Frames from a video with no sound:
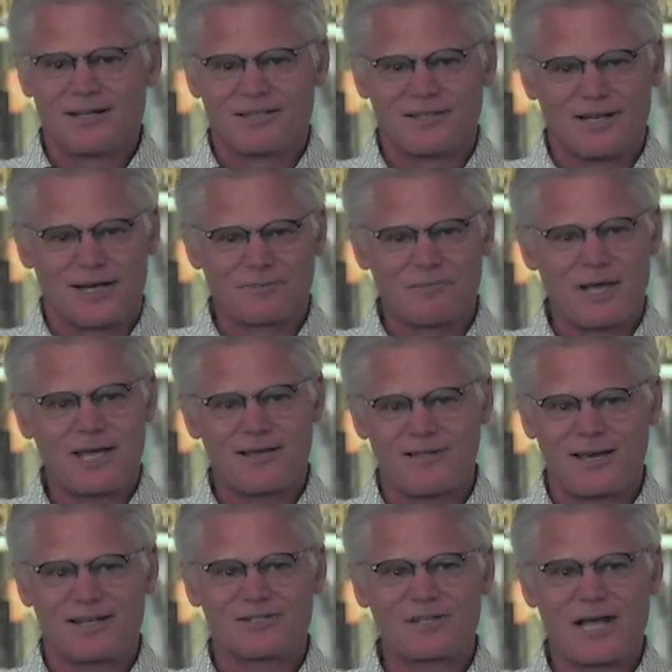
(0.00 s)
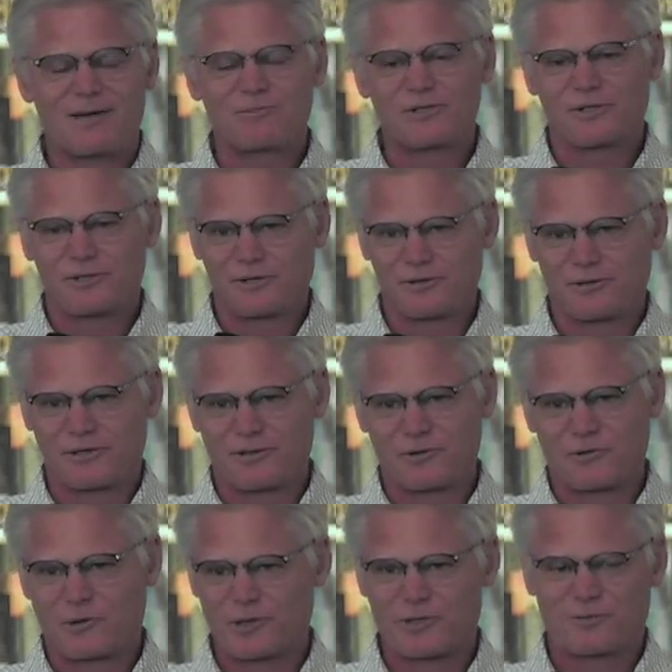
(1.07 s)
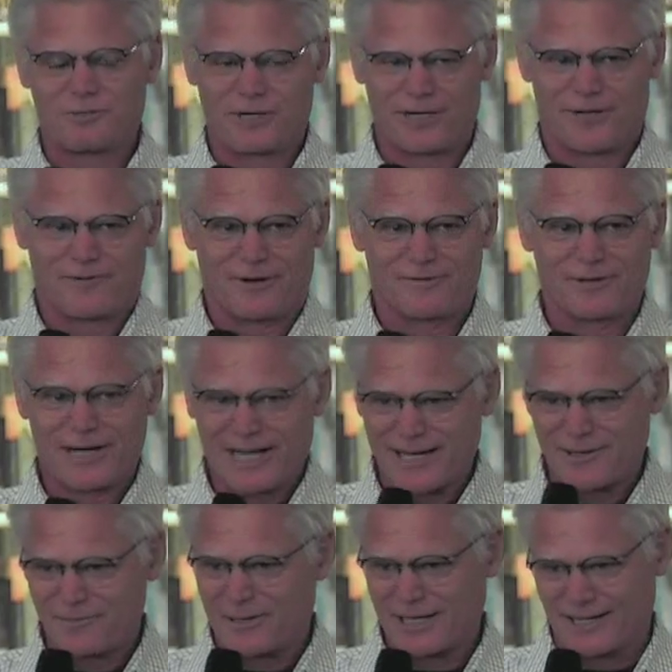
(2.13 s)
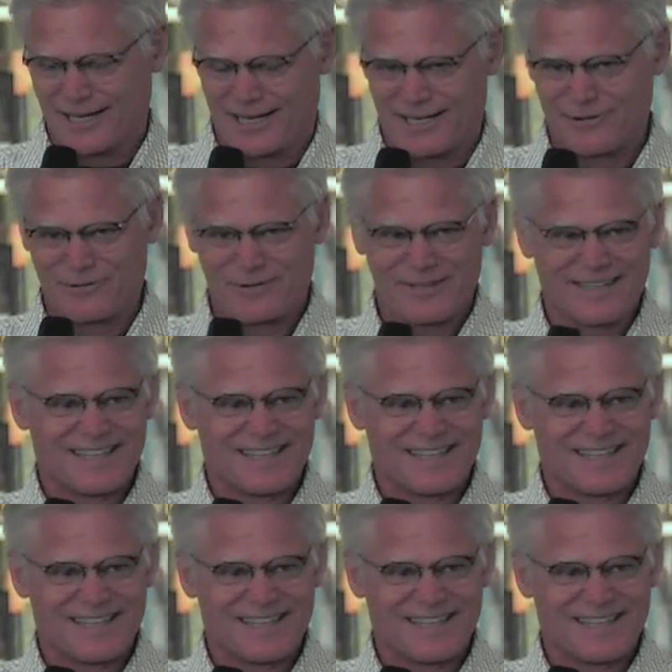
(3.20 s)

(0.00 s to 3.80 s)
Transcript: "Young man, that is absolutely the worst beer I've ever had in my life."